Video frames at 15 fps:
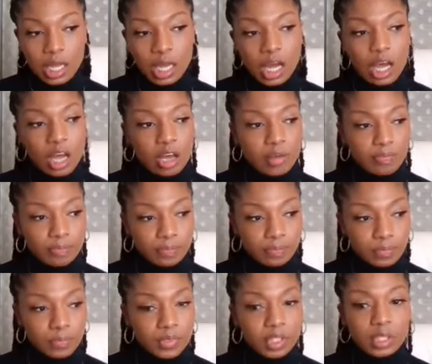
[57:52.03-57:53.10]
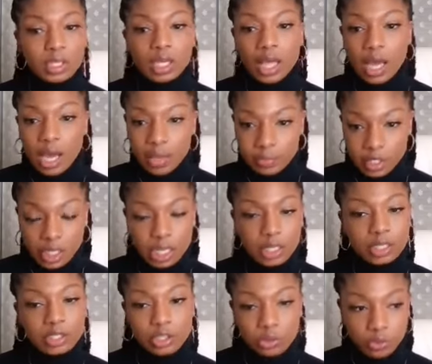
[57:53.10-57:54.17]
I'm
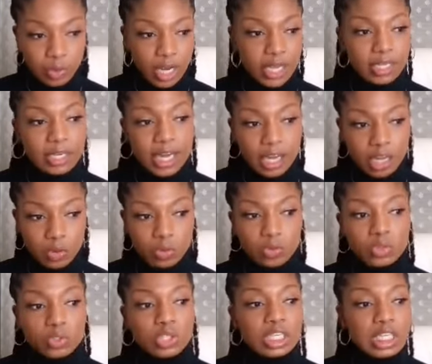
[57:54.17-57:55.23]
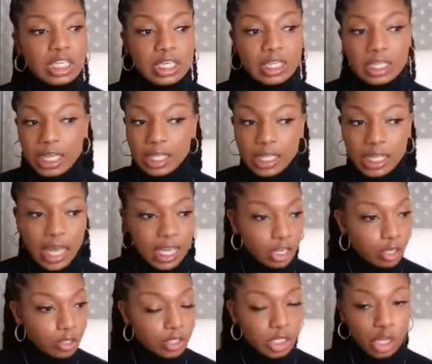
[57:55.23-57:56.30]
telling you right now, the
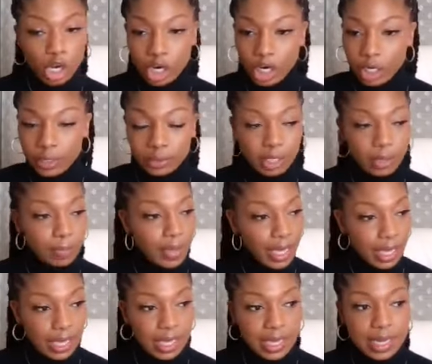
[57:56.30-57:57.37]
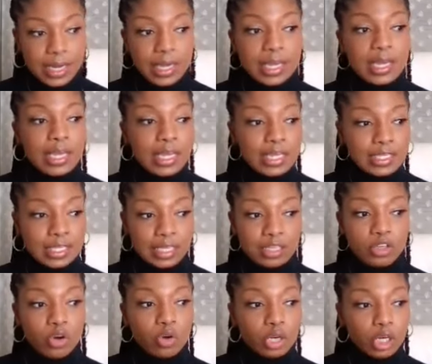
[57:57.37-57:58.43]
layers, the hurt, the pain is
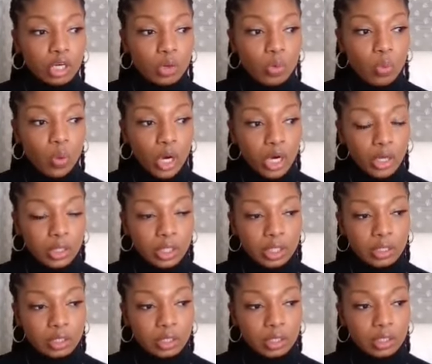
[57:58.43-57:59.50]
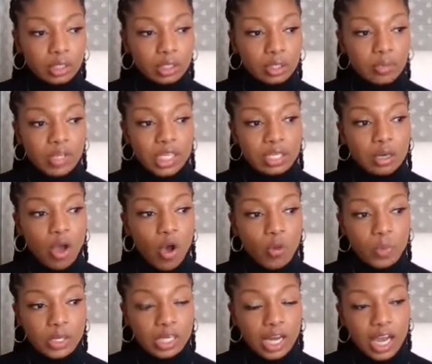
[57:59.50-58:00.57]
in your worth. Being
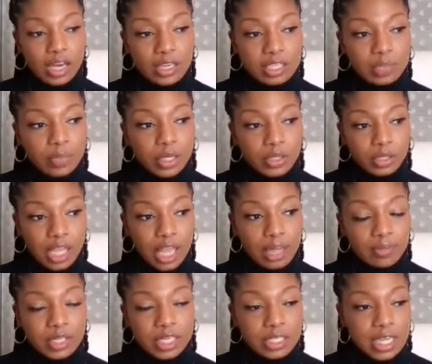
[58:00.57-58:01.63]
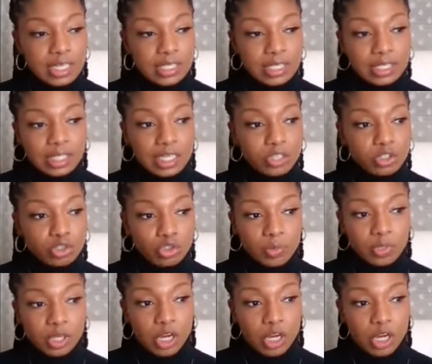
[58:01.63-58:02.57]
open and honest about that, because I see things stripping